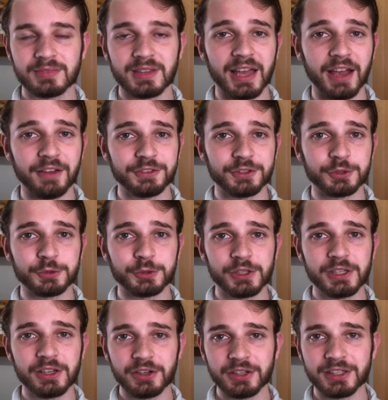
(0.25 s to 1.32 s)
After
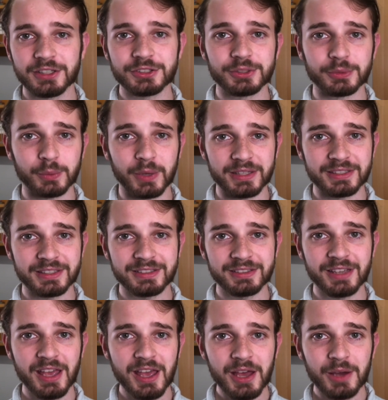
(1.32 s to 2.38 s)
3 long years of
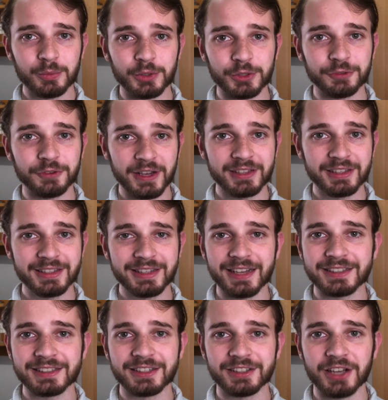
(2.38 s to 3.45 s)
waiting, we're finally
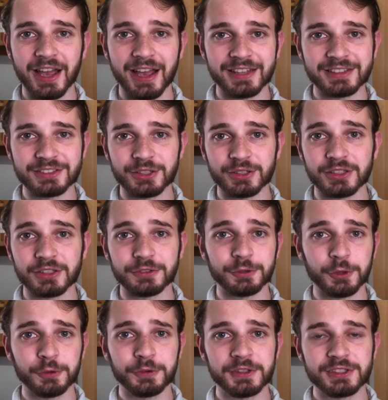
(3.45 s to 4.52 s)
getting our hands on the
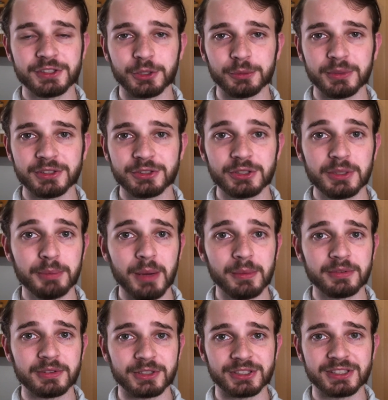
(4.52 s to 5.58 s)
4th installment to the
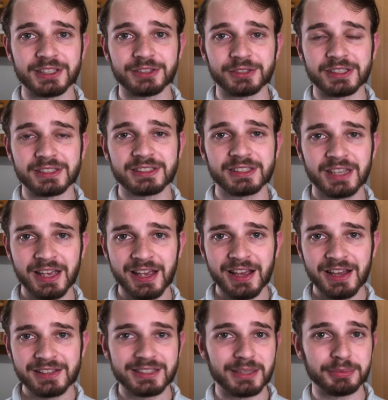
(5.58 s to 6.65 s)
Bobiverse series.
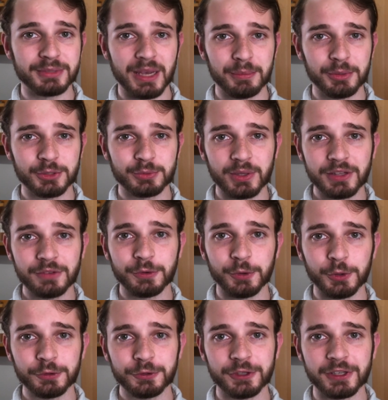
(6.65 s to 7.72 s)
September
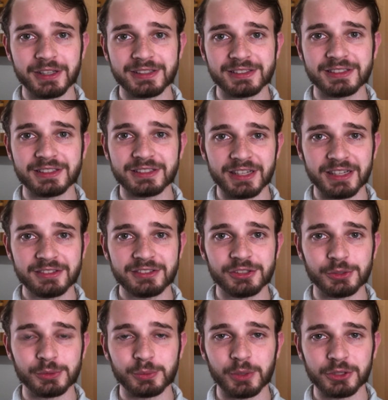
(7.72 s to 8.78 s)
24th is the date
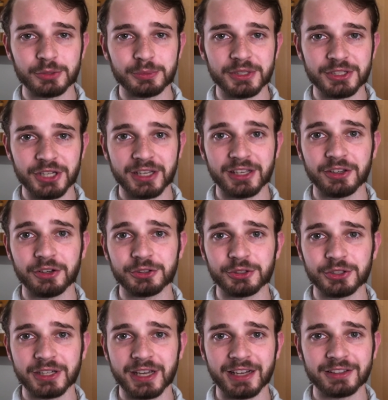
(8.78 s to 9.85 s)
you want to be checking on
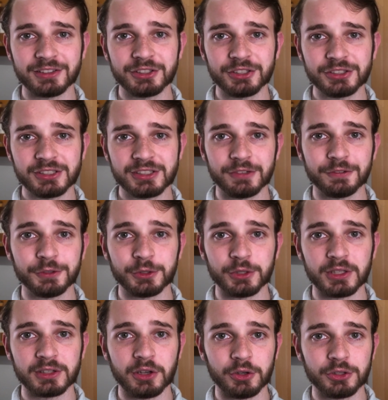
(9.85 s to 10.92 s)
your calendars if you're
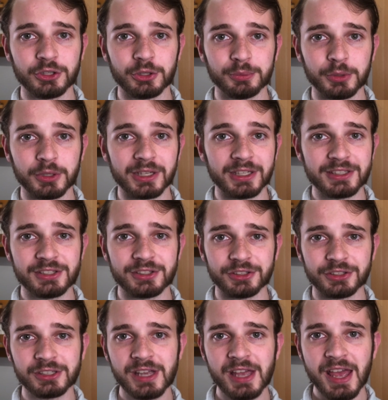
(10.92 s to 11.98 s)
an audiobook
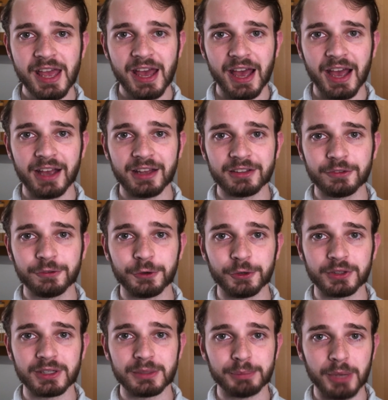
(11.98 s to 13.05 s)
listener, and for
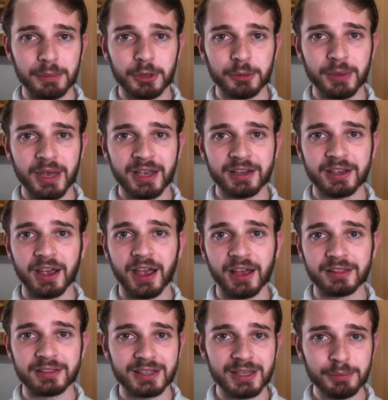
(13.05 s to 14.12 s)
the paperback
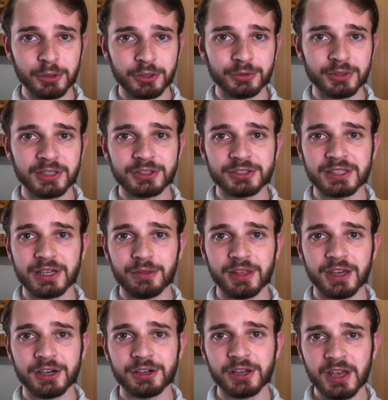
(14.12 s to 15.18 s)
and ebook readers out
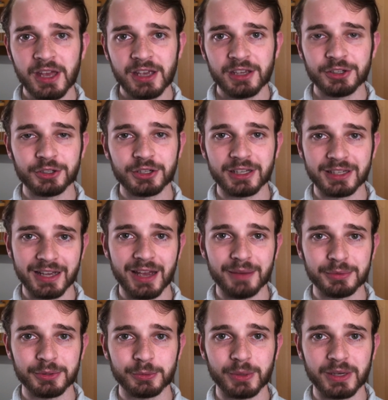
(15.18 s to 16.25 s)
there, you're gonna
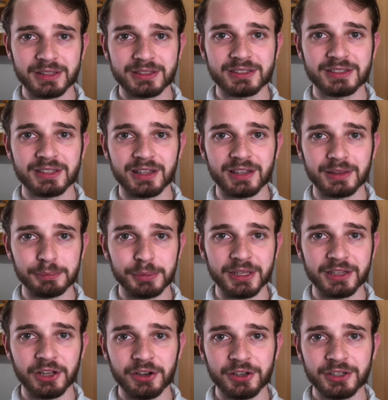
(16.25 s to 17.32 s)
have to wait a
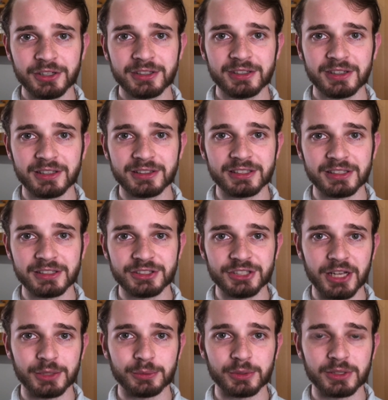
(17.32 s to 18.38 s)
bit longer until
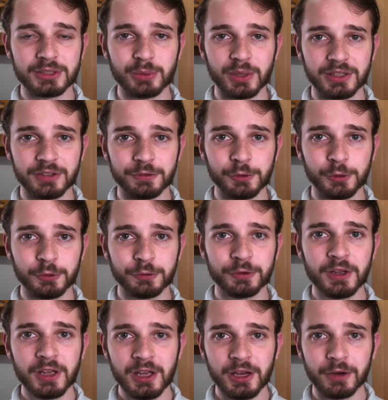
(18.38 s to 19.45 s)
January 24th
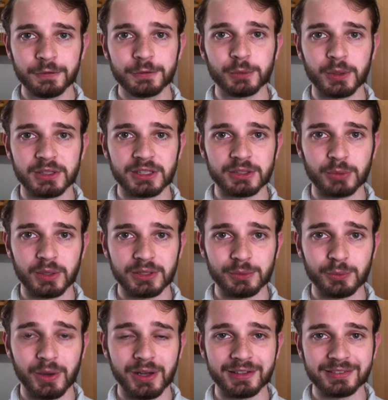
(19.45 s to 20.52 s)
of
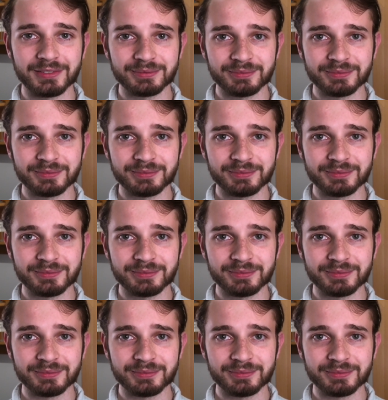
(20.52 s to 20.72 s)
2021.